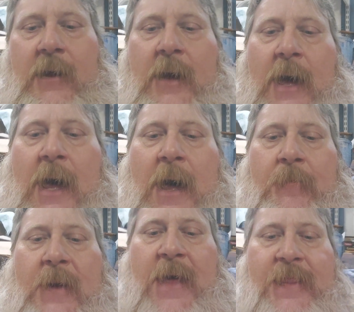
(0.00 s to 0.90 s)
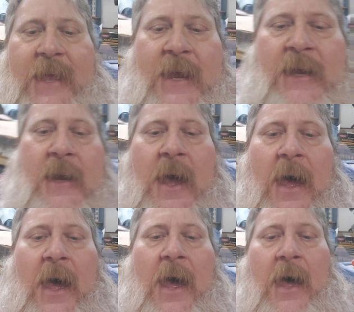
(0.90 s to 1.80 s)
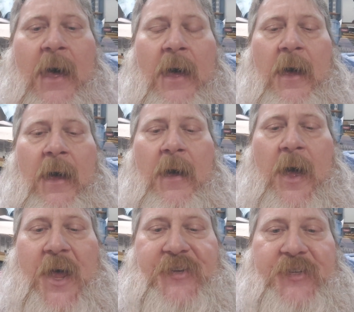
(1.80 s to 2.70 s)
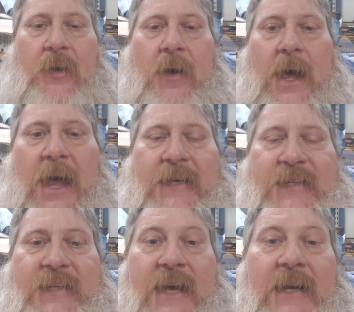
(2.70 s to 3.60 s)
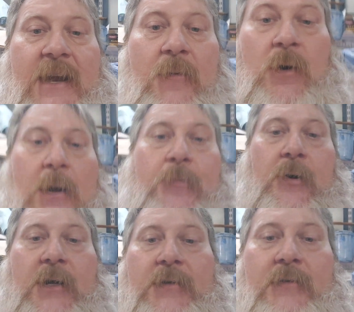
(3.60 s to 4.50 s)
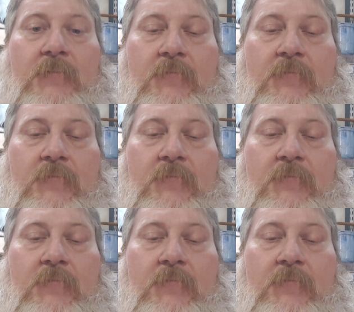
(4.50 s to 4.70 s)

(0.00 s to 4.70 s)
And then also I decided I want to put